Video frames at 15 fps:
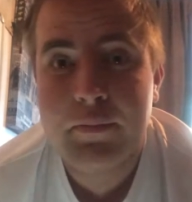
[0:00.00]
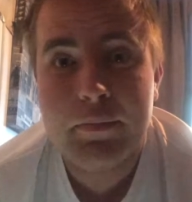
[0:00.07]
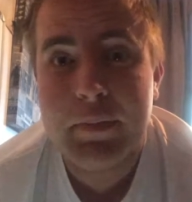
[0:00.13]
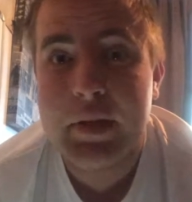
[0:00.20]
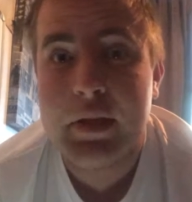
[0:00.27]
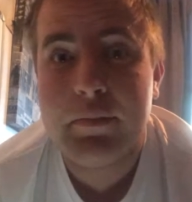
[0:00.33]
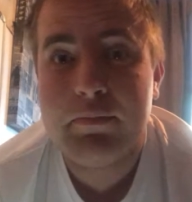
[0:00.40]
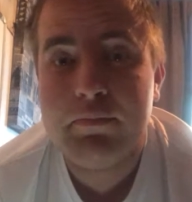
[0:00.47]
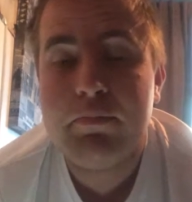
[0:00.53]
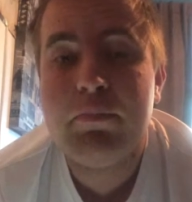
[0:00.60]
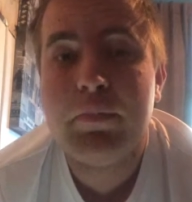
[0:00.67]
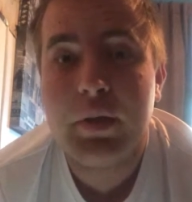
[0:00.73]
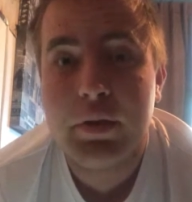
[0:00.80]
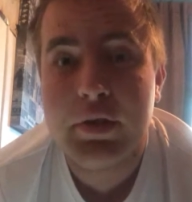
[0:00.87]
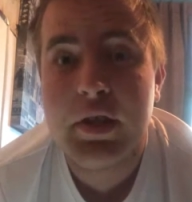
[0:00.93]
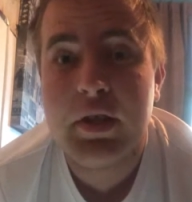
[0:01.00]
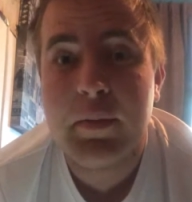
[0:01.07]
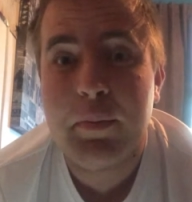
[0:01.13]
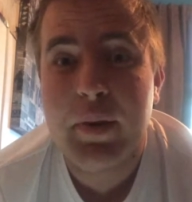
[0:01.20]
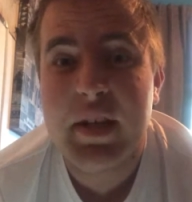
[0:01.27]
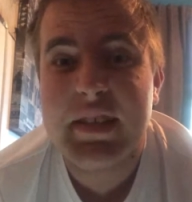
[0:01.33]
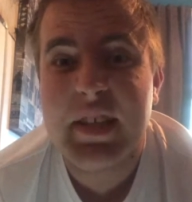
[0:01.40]
But well done,
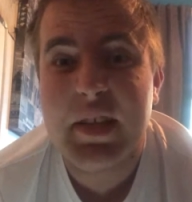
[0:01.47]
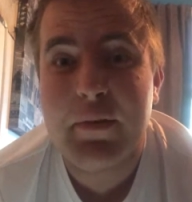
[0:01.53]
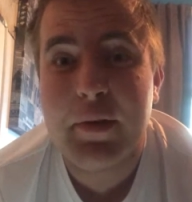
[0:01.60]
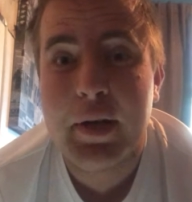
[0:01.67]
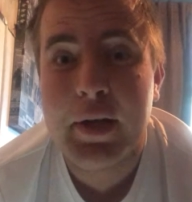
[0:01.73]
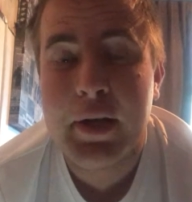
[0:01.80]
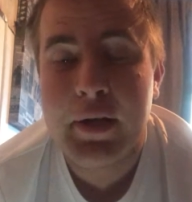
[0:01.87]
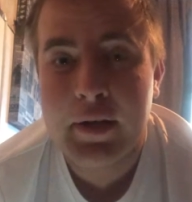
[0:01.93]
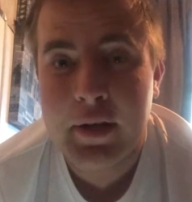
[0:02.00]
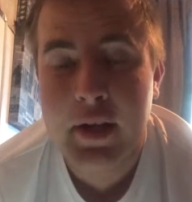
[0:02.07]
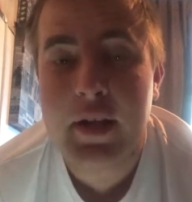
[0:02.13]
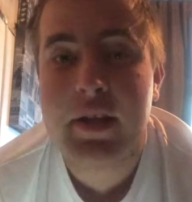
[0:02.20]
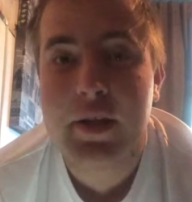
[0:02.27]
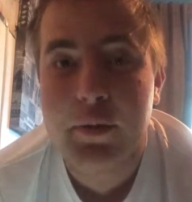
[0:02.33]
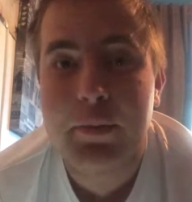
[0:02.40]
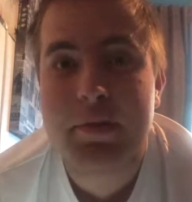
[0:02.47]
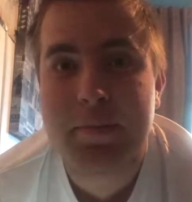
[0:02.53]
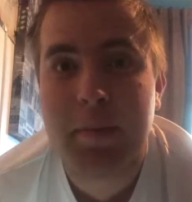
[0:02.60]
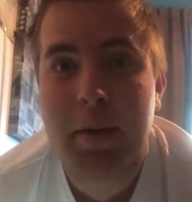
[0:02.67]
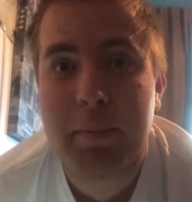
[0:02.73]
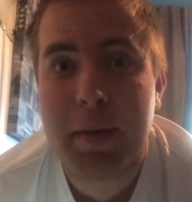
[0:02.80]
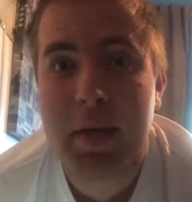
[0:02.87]
Brad Takarangi, and he was
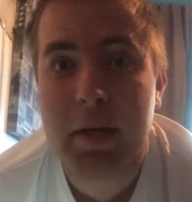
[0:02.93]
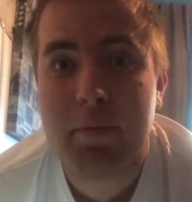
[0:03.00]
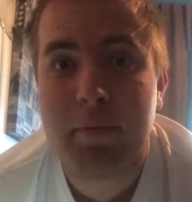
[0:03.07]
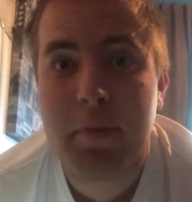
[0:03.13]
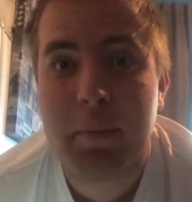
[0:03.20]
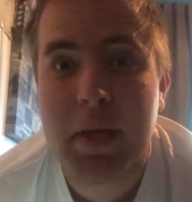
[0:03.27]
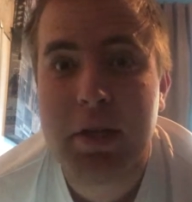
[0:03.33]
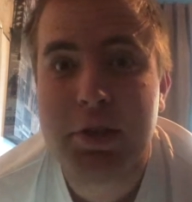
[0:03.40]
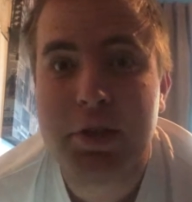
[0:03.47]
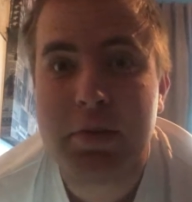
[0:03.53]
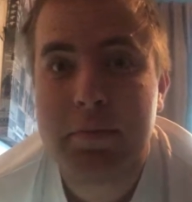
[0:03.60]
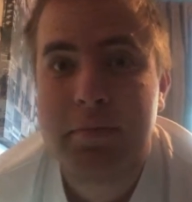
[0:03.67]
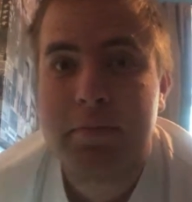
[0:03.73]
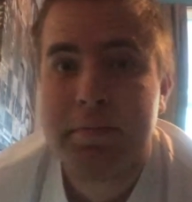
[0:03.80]
my man of the match.